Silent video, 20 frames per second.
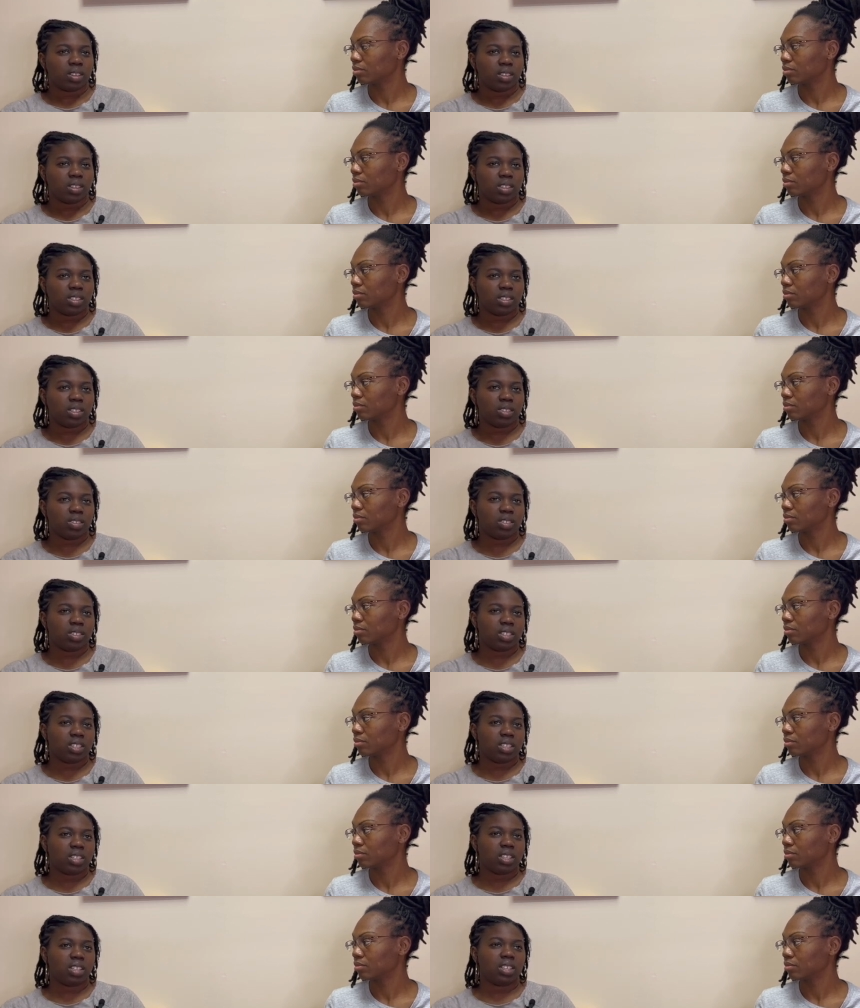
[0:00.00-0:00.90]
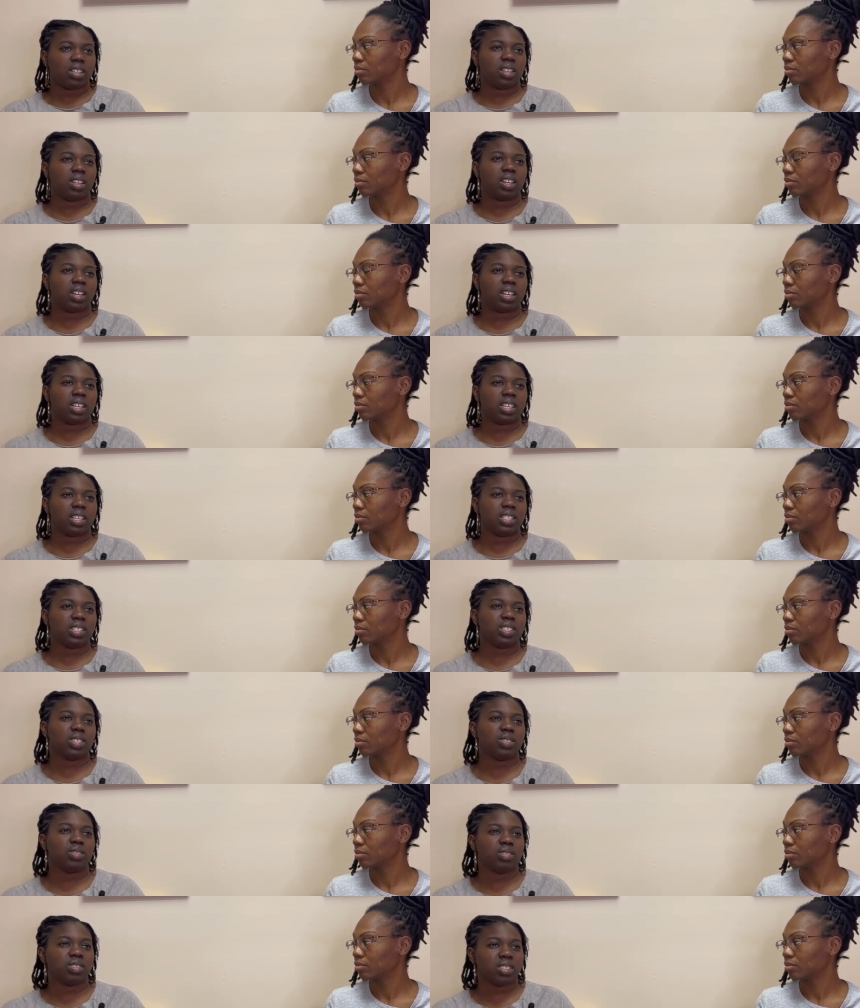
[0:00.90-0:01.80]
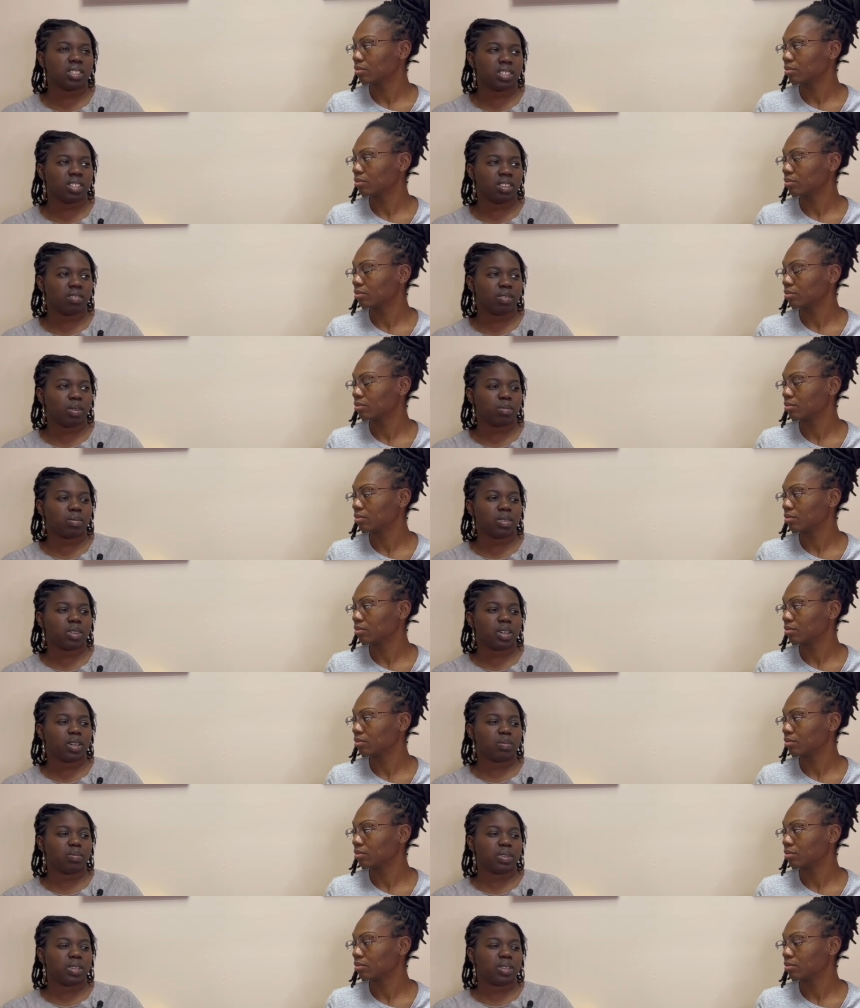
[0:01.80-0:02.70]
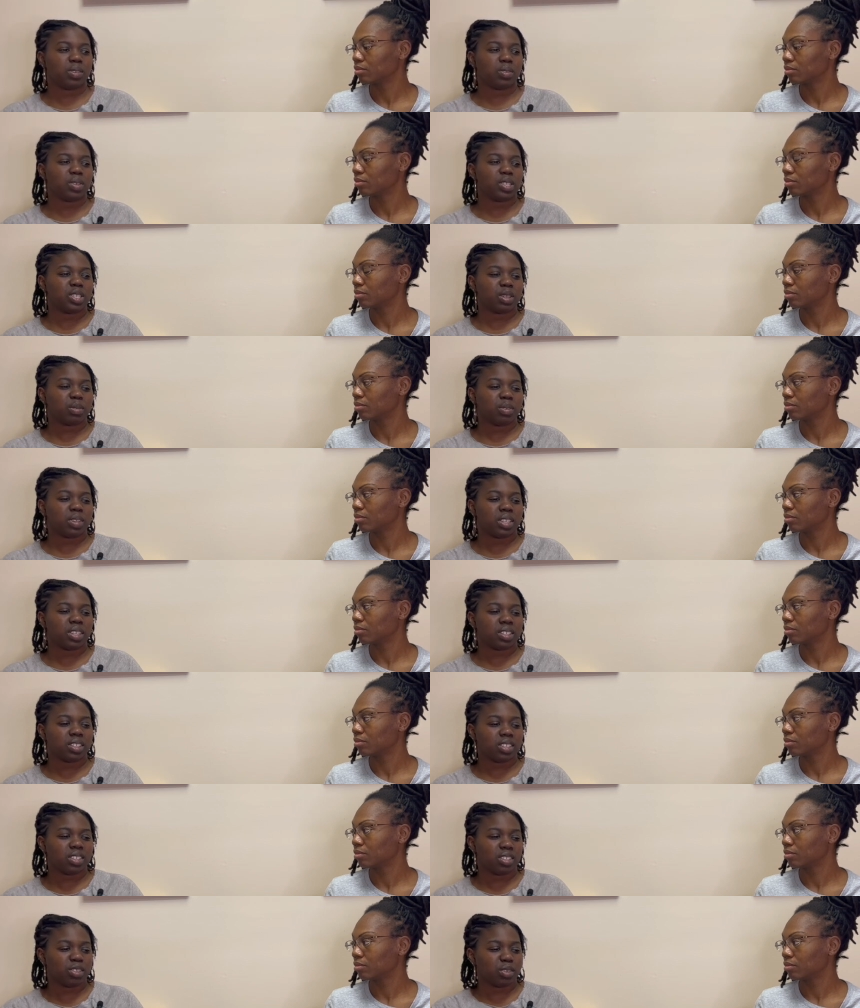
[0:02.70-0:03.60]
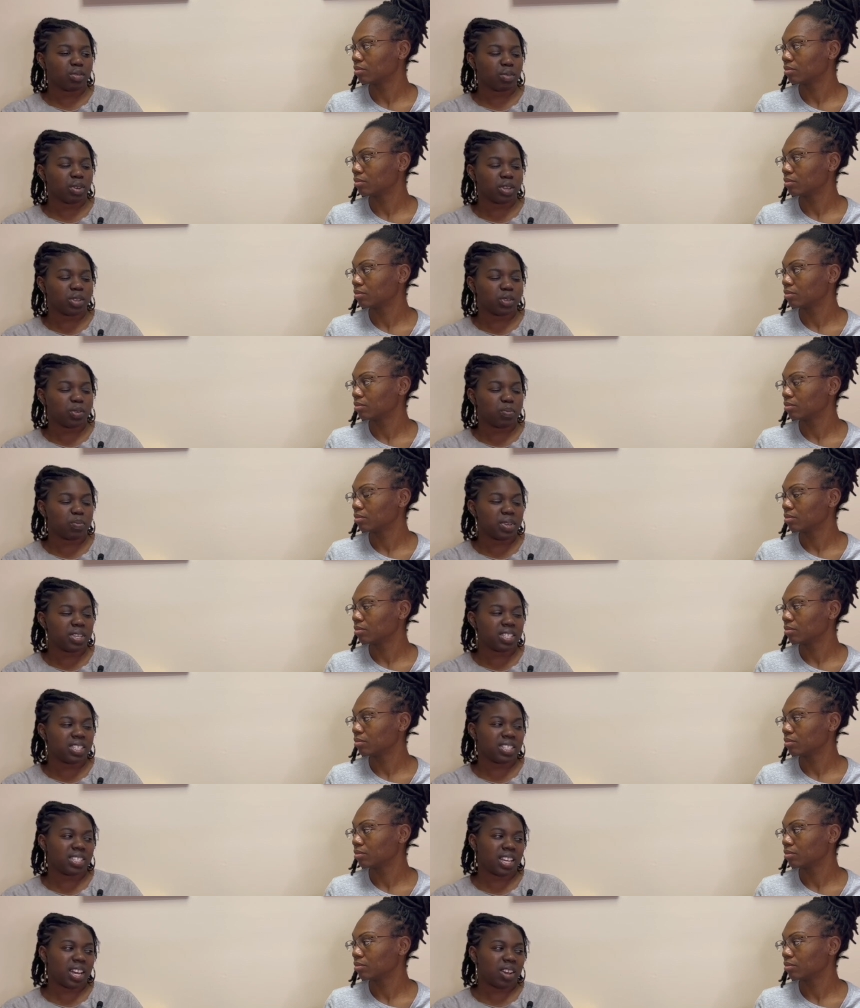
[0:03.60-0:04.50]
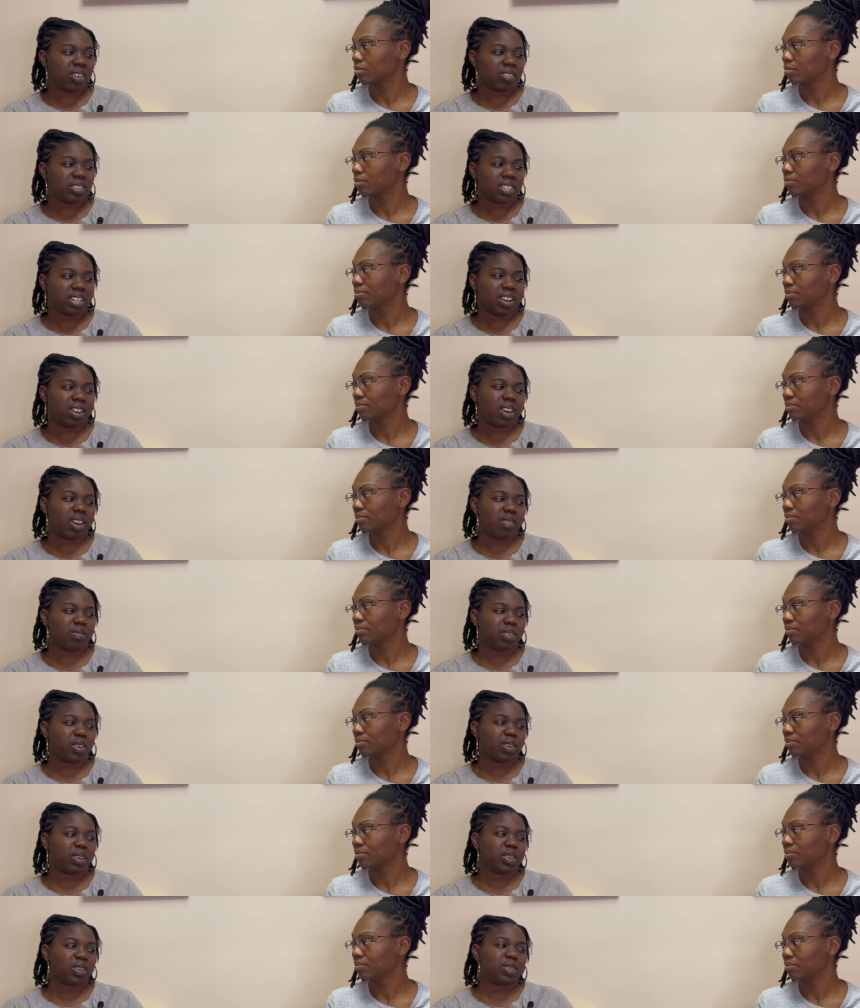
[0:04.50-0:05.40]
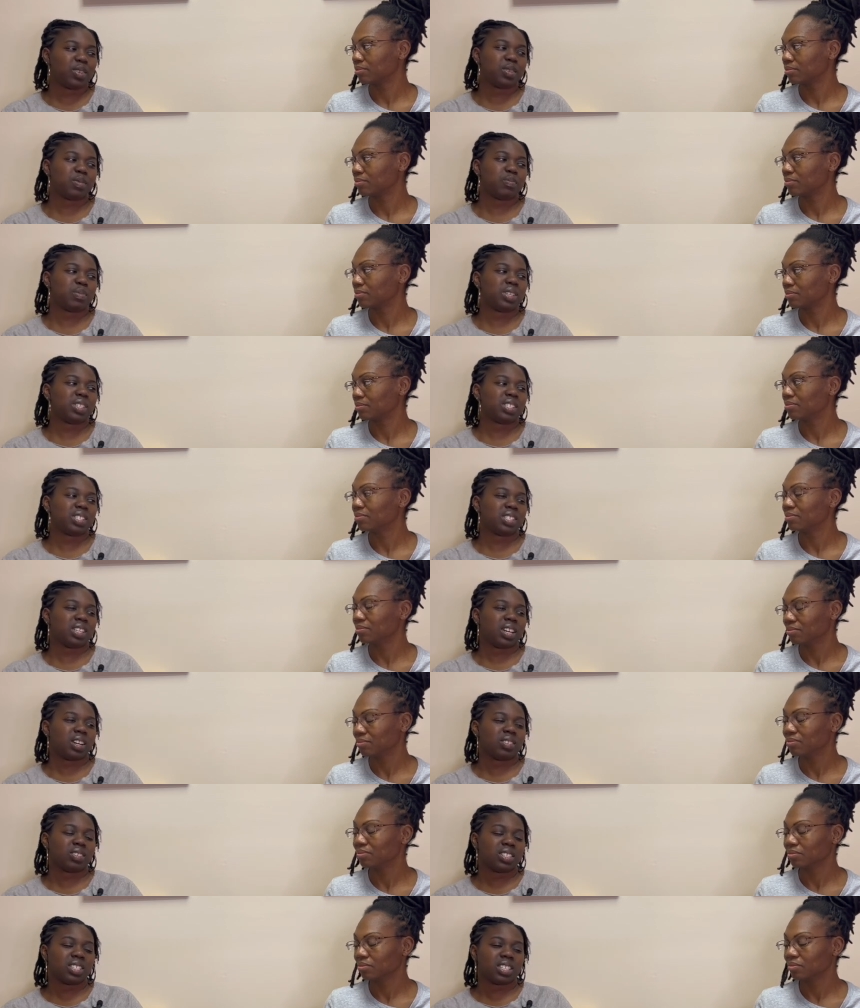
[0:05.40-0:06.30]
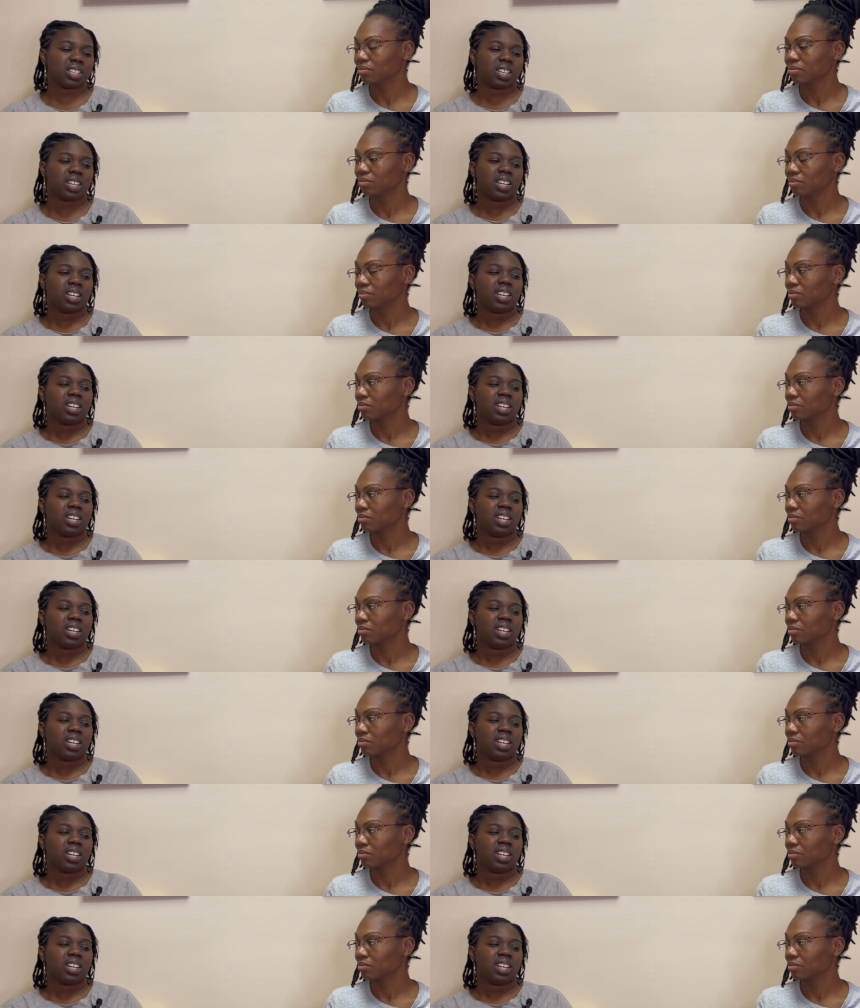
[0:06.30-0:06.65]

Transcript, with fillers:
Speaker 1: usually, I guess usually if I'm up and doing something during regular business hours, I'll have it on during business hours.